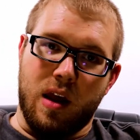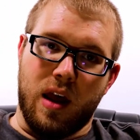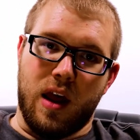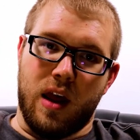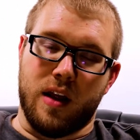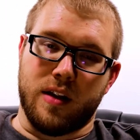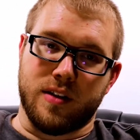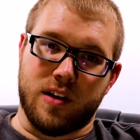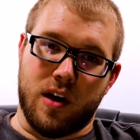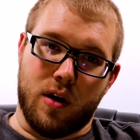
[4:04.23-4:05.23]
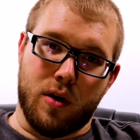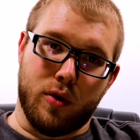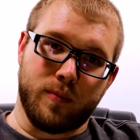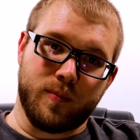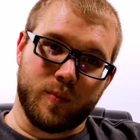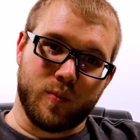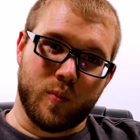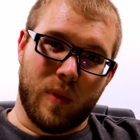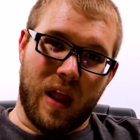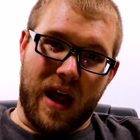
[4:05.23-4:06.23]
And so
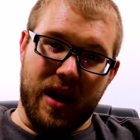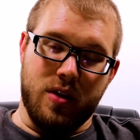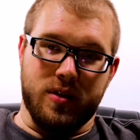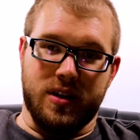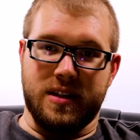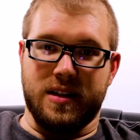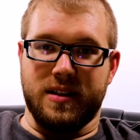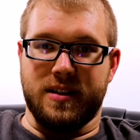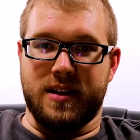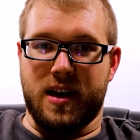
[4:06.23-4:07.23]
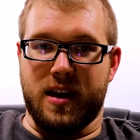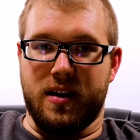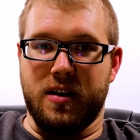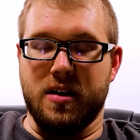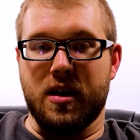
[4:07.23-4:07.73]
I use this instead.